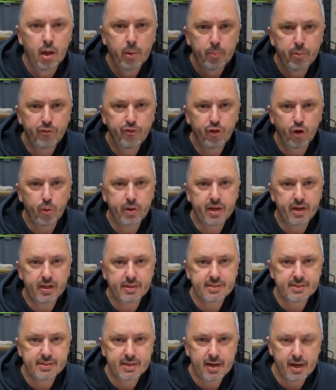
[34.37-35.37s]
Before we
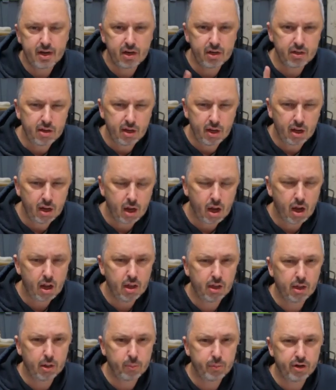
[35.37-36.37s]
get started, a
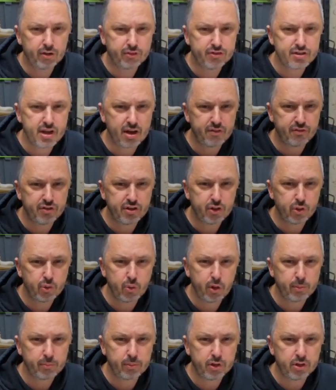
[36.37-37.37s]
little bit of safety
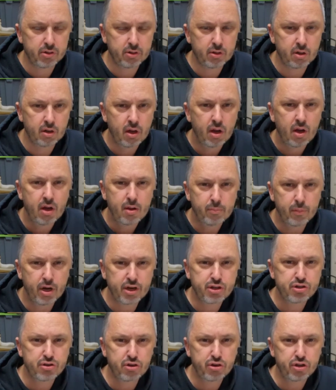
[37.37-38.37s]
equipment.
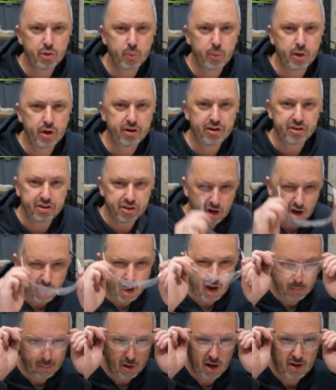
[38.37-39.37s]
Make sure you're wearing your
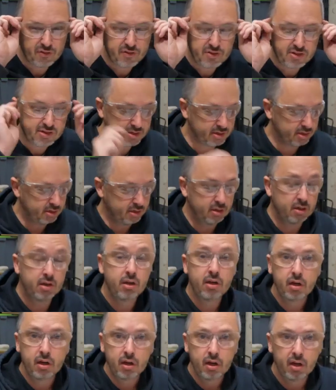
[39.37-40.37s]
eye muffs
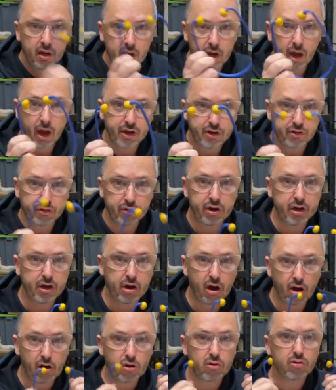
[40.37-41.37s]
and your ear
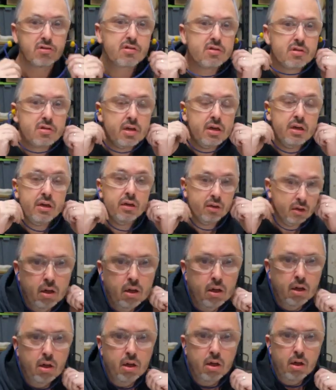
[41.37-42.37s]
goggles
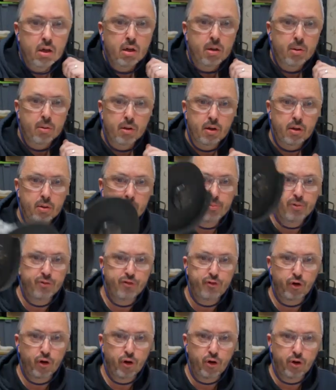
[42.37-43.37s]

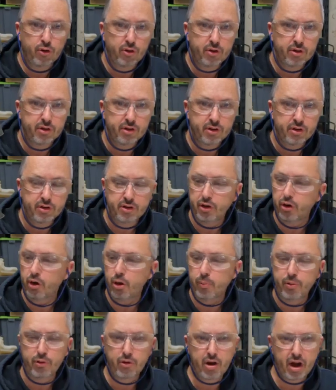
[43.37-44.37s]
before you
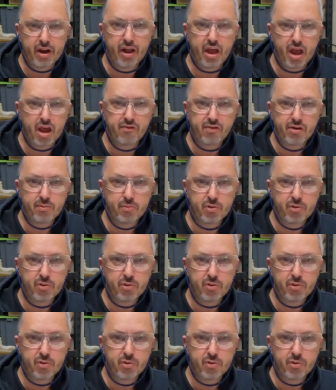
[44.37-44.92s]
operate heavy